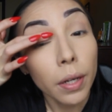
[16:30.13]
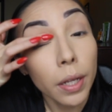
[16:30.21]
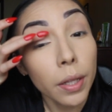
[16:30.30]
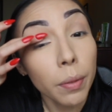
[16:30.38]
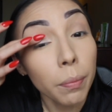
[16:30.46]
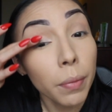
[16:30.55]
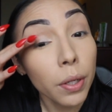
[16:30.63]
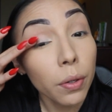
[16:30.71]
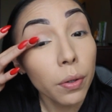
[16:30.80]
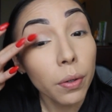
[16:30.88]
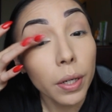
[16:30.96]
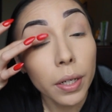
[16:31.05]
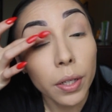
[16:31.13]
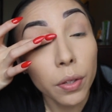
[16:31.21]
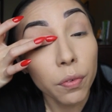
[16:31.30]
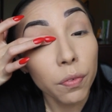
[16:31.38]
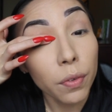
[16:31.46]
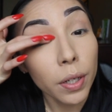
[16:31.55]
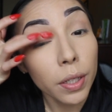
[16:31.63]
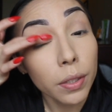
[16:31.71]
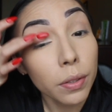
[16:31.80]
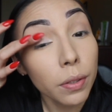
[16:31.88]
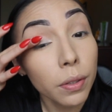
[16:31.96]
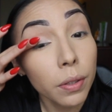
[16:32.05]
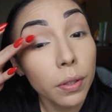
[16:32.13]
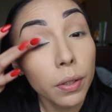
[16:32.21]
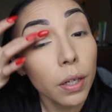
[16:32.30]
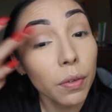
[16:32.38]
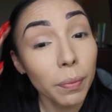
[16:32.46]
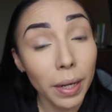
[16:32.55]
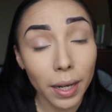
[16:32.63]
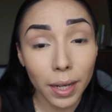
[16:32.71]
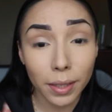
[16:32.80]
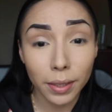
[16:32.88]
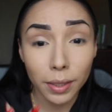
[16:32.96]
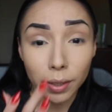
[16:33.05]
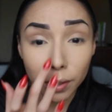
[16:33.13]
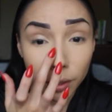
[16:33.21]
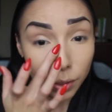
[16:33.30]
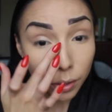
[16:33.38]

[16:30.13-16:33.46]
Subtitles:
in the middle and in the front of my eyelid,